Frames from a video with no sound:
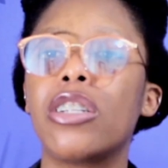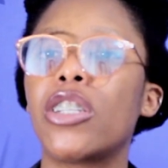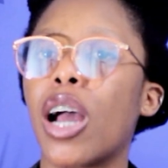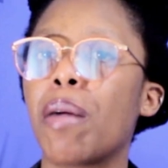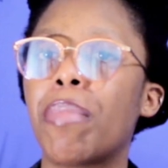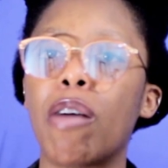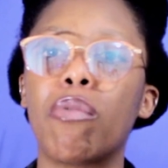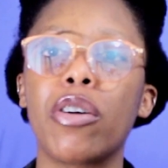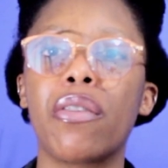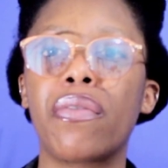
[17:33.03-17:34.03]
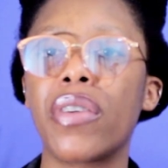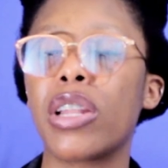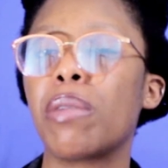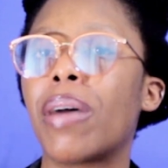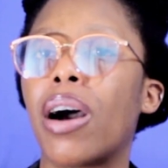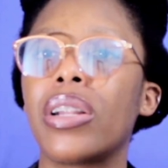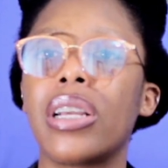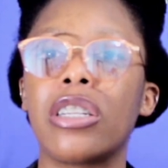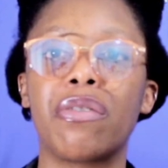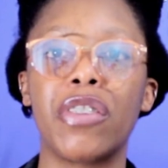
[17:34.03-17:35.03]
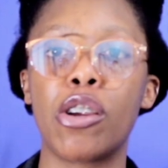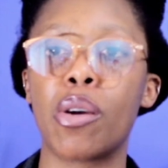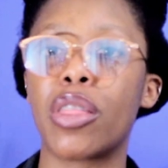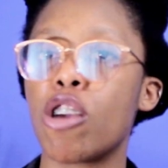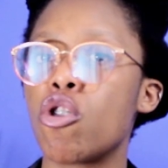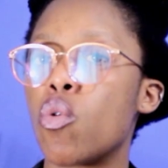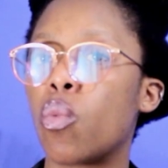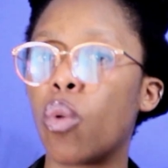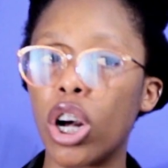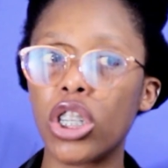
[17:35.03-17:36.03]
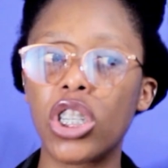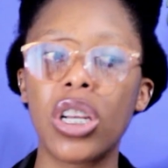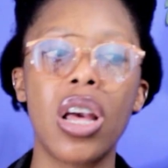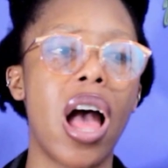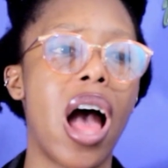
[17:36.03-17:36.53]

chat about what you feel about each video that you watch.